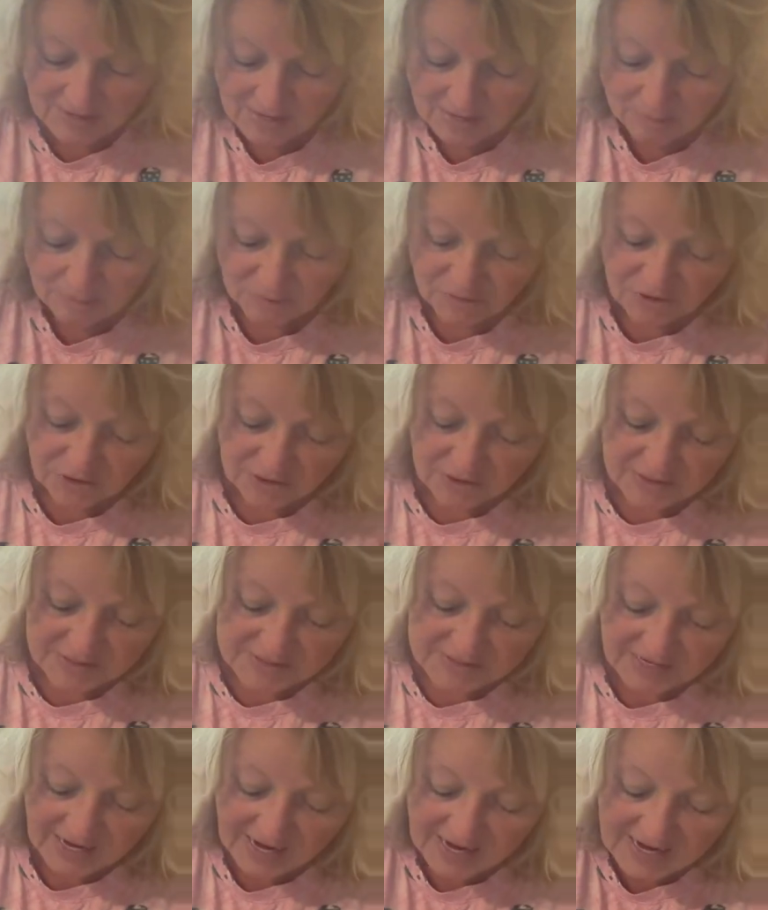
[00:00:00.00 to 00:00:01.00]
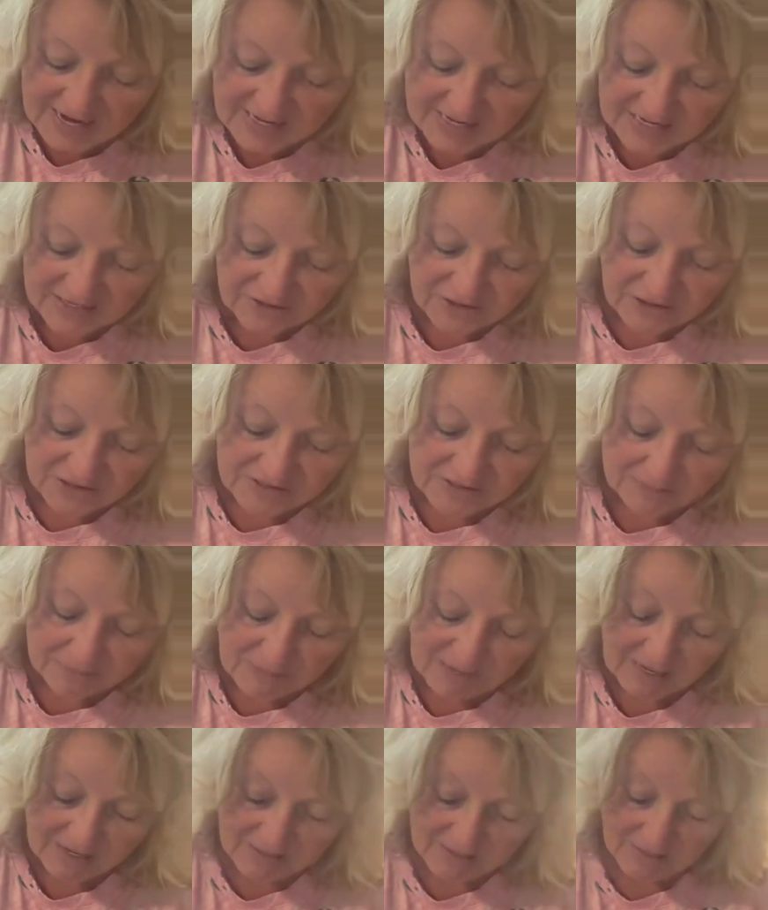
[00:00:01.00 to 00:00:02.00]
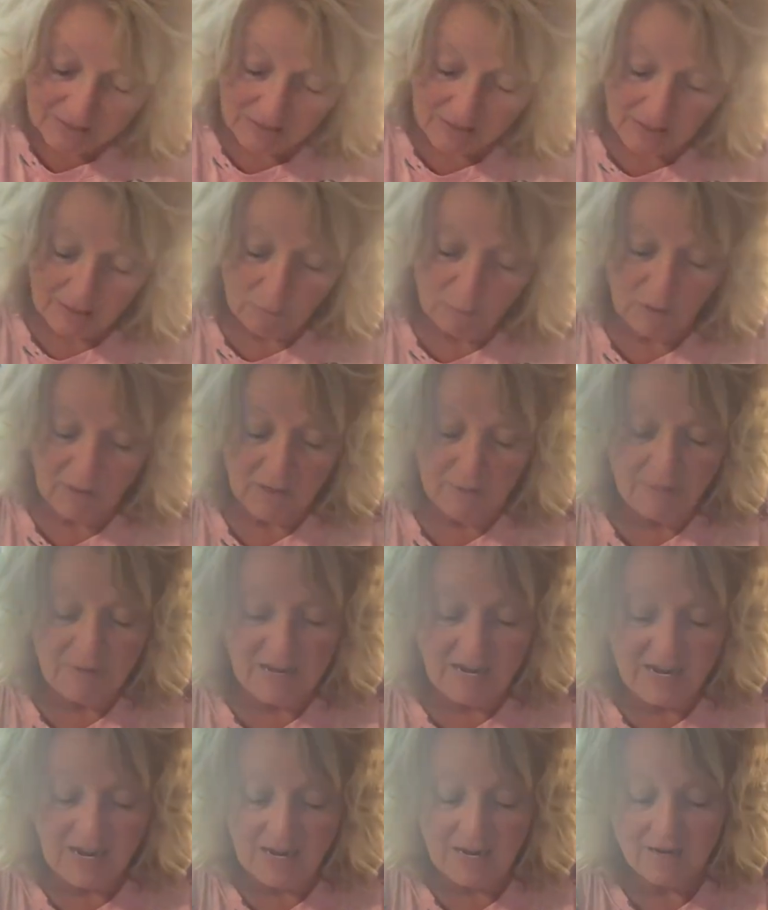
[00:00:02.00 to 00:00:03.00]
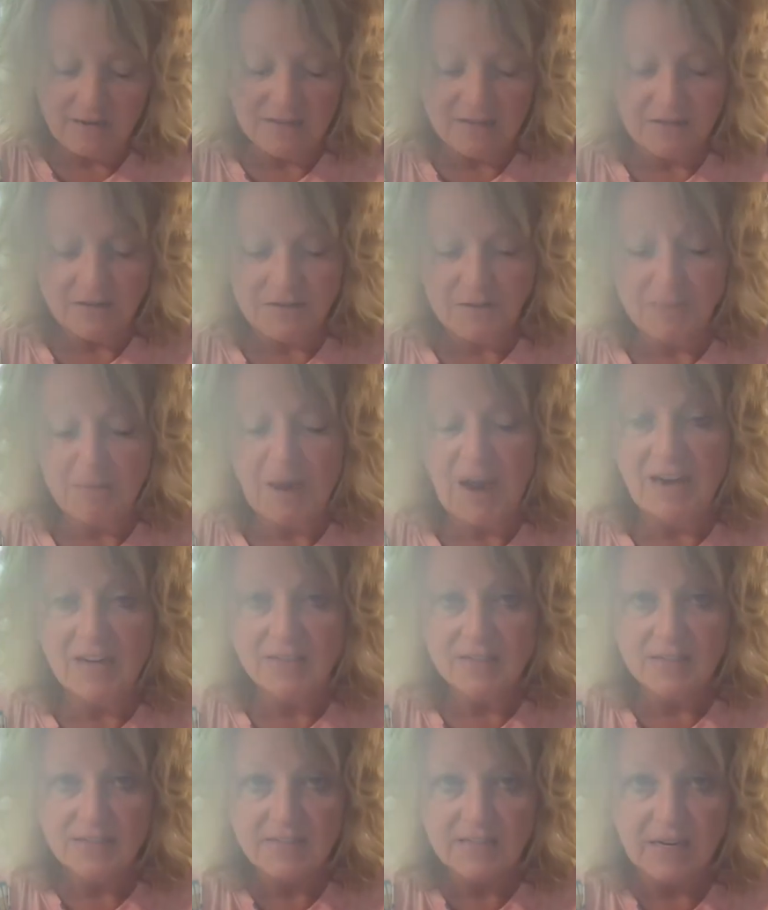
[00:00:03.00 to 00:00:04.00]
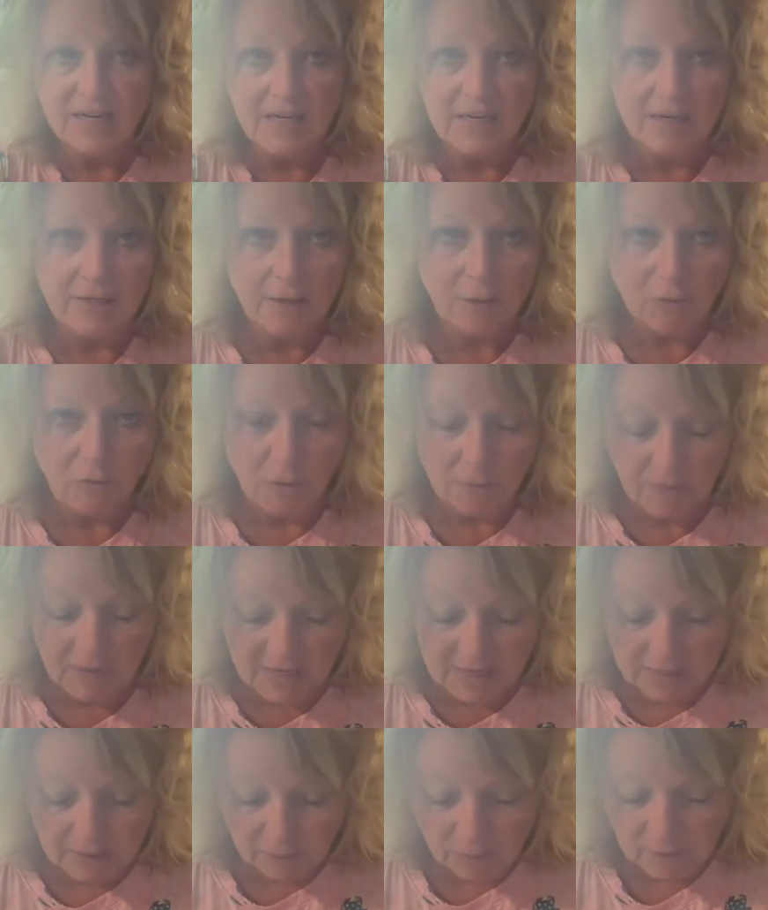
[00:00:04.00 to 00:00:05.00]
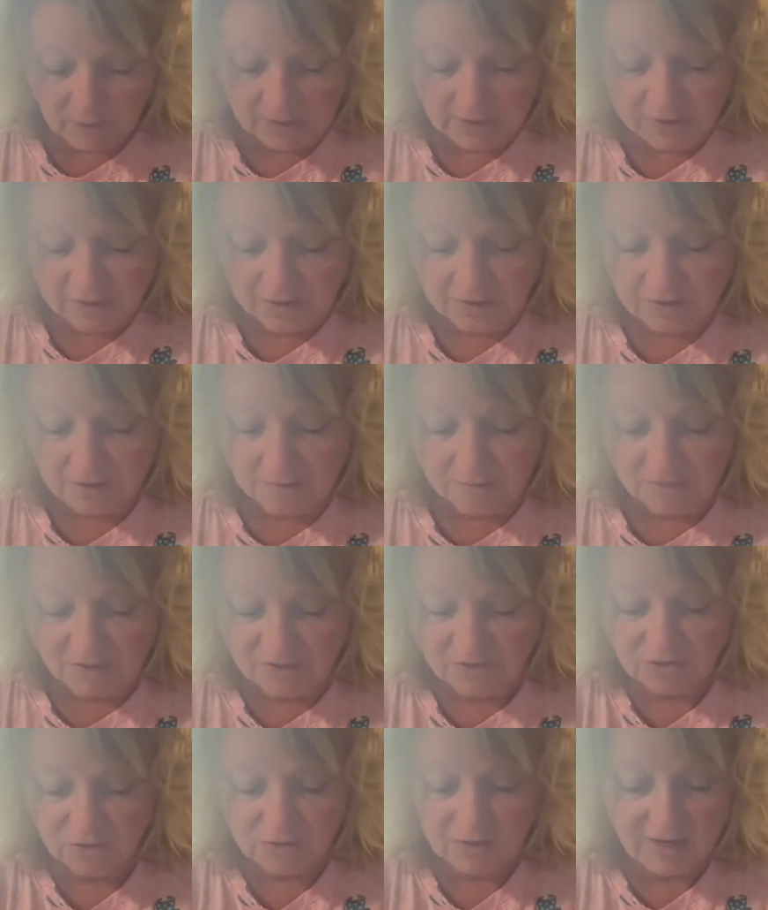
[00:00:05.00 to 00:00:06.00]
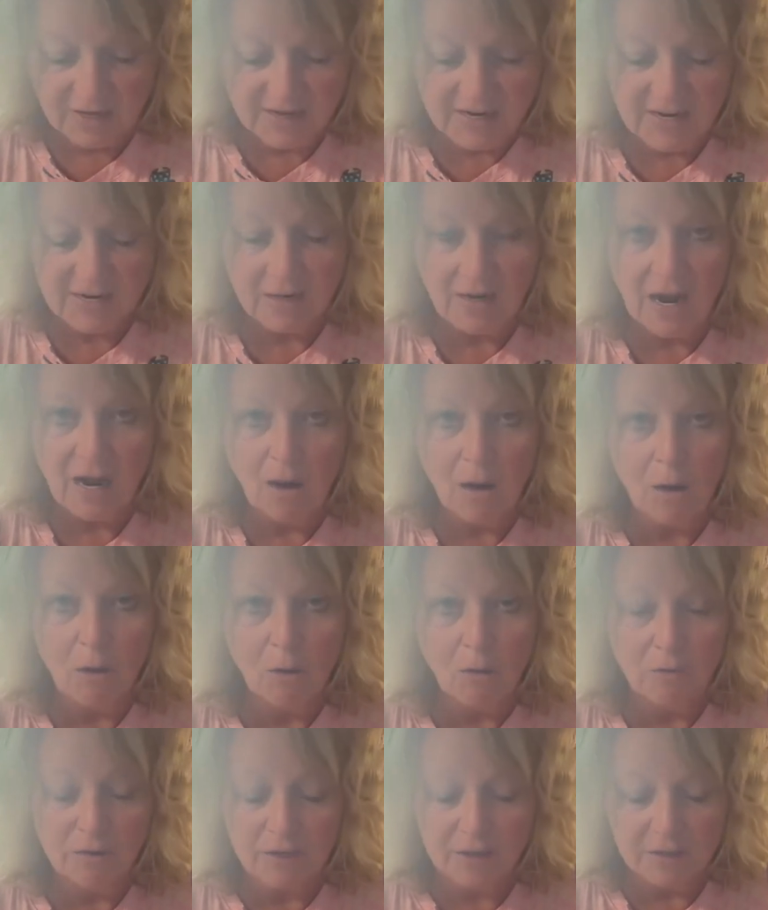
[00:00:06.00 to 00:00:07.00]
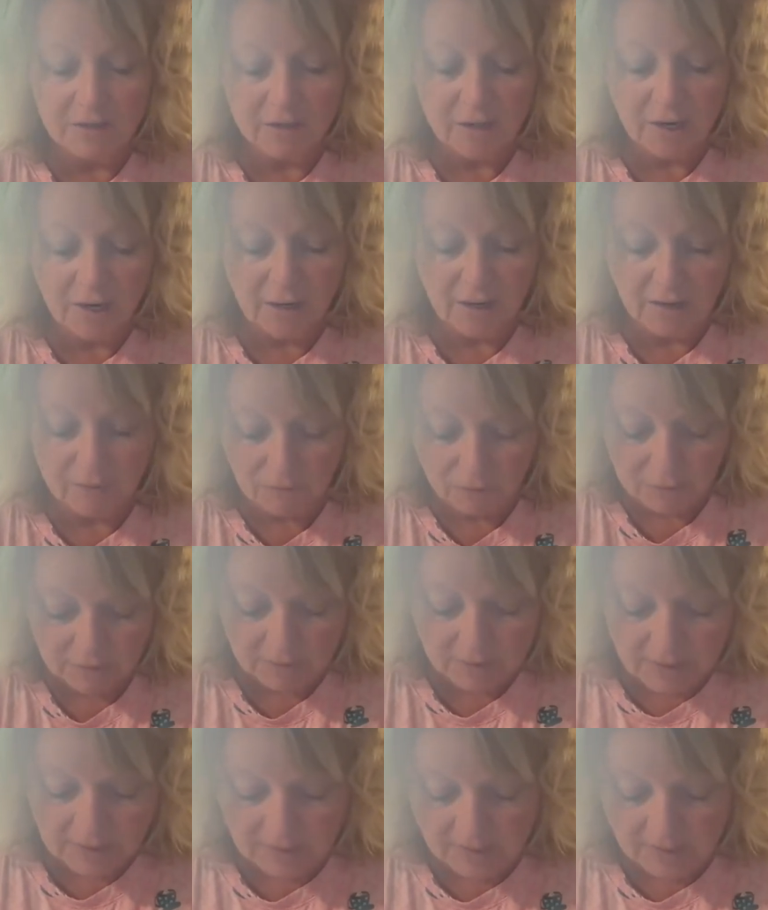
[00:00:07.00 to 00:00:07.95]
But you just take and just rub that and spices in on your meat really good. Make sure they get all good and covered.